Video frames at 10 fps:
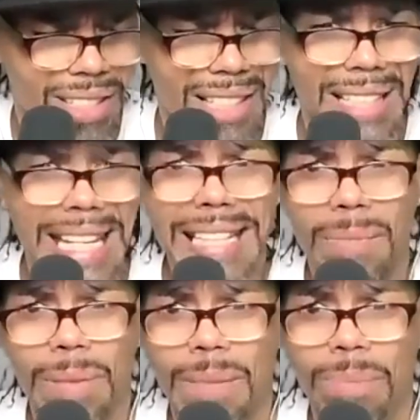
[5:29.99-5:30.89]
connecting
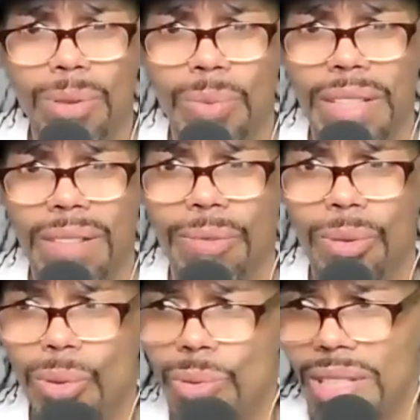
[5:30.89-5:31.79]
people with
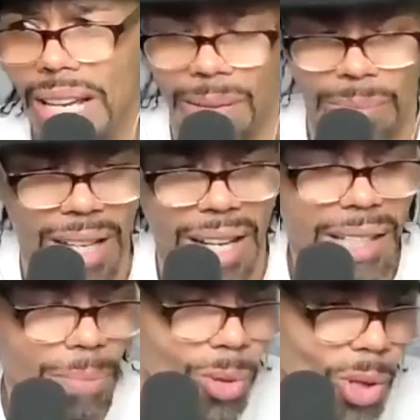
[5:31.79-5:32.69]
food stamps,
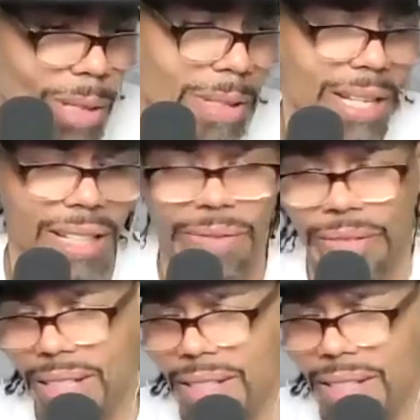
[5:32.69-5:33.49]
unemployment benefits,